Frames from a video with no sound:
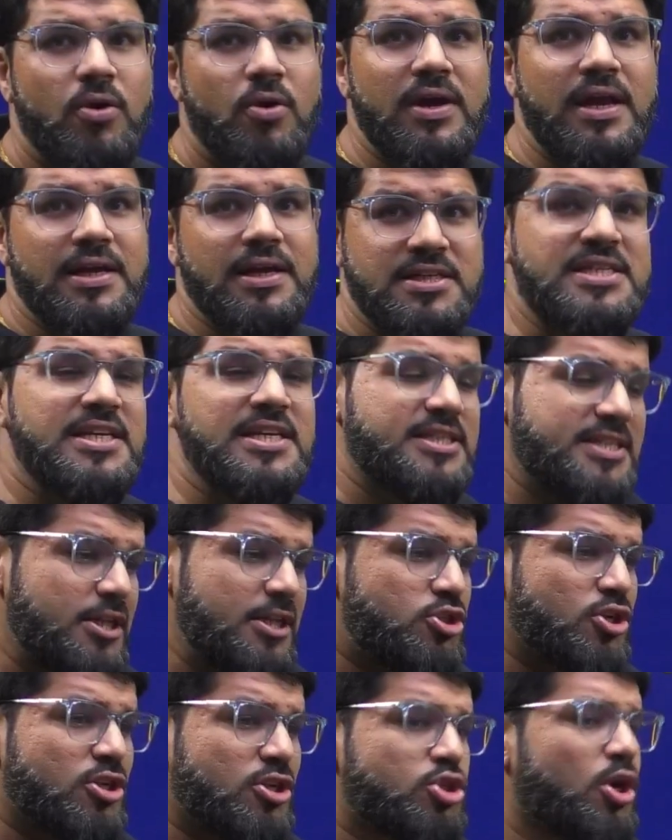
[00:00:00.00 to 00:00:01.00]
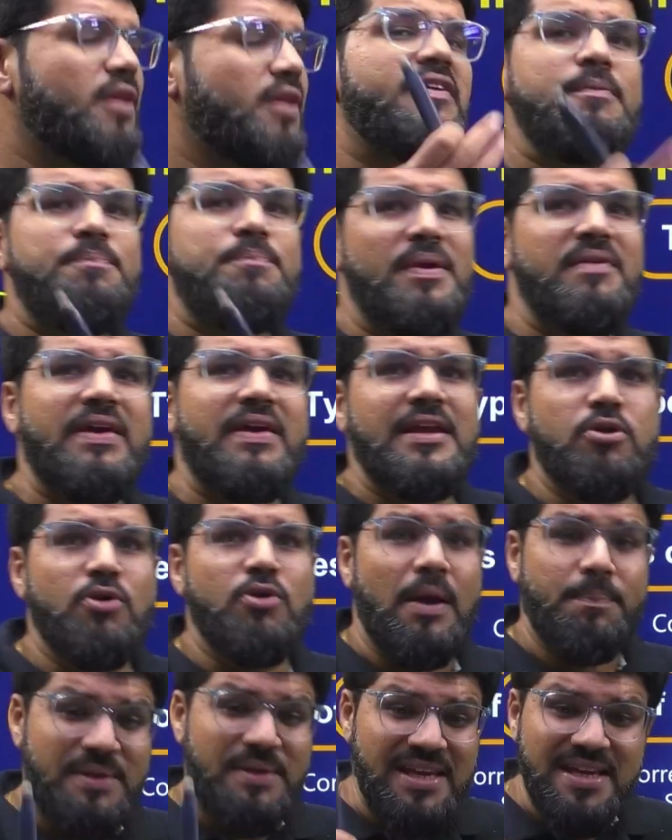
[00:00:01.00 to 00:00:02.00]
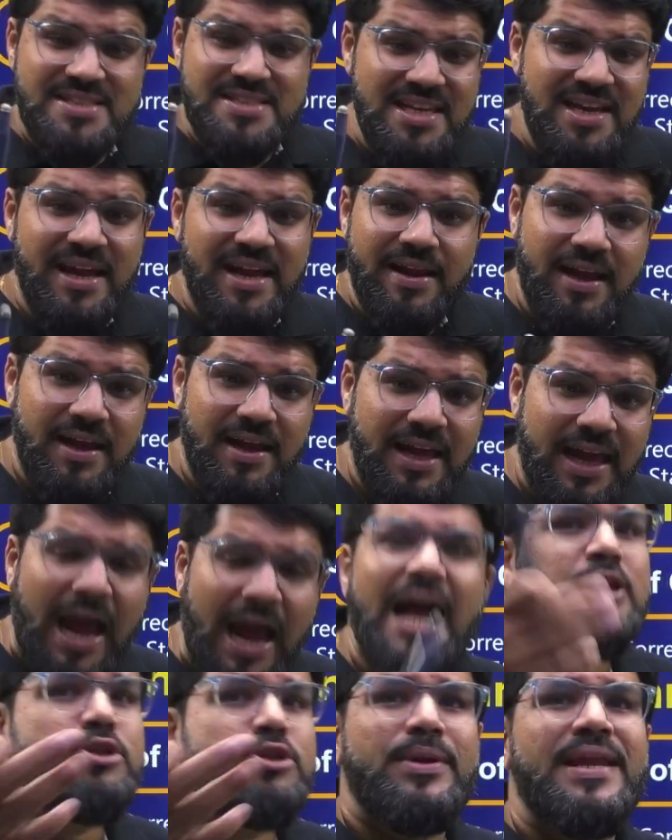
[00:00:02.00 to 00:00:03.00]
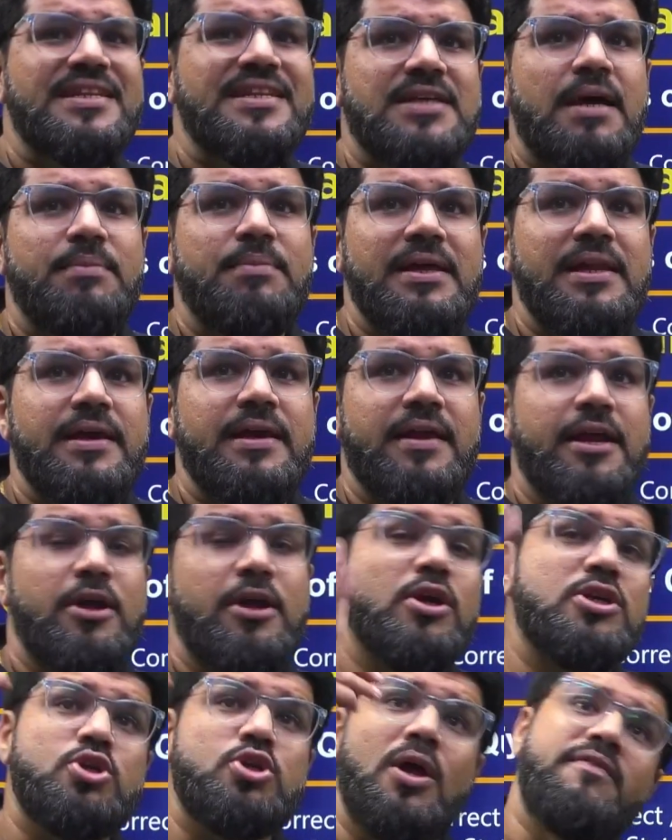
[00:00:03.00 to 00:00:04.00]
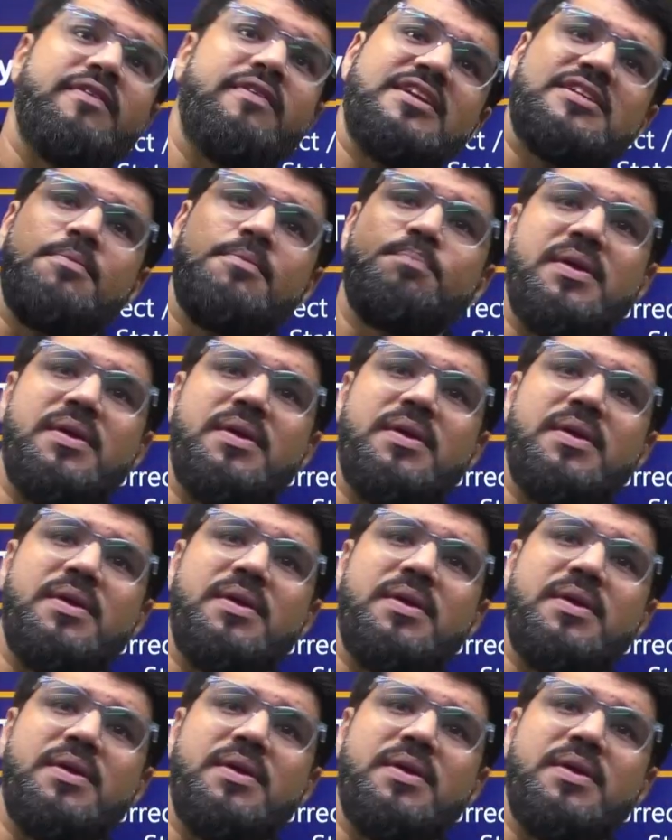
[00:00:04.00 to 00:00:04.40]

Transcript: Okay, see, since you're solving PYQ, aap ESE ka actual exam nahi likh rahe, you're solving some